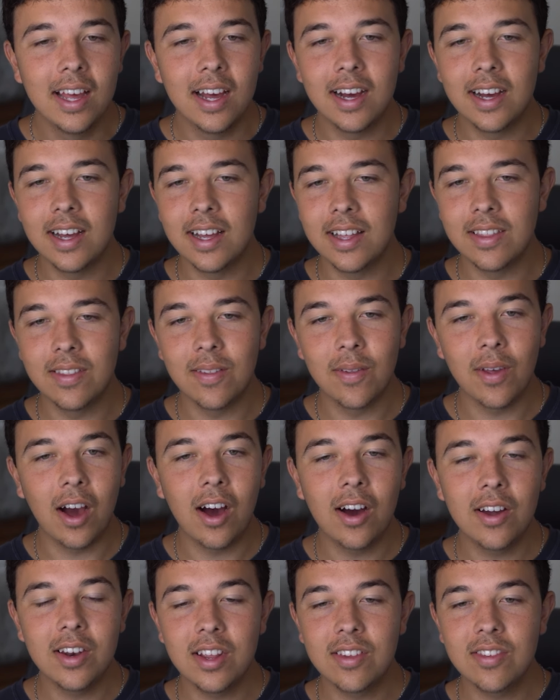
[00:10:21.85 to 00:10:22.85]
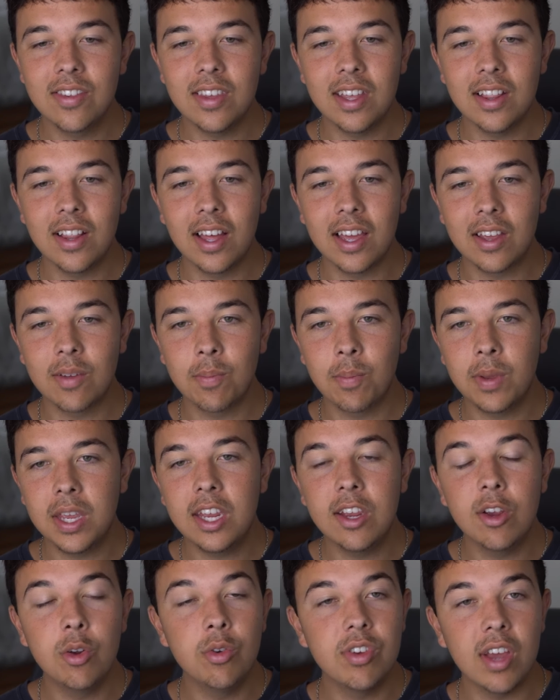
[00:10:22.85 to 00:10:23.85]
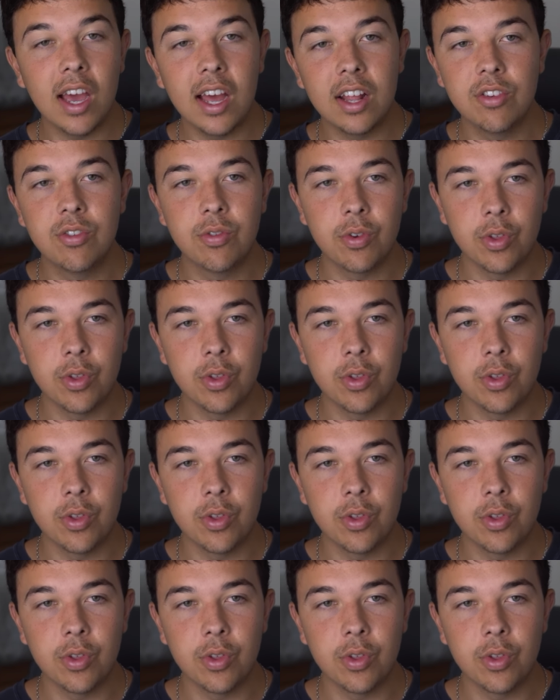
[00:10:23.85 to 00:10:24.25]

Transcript: Honestly, like, huge edge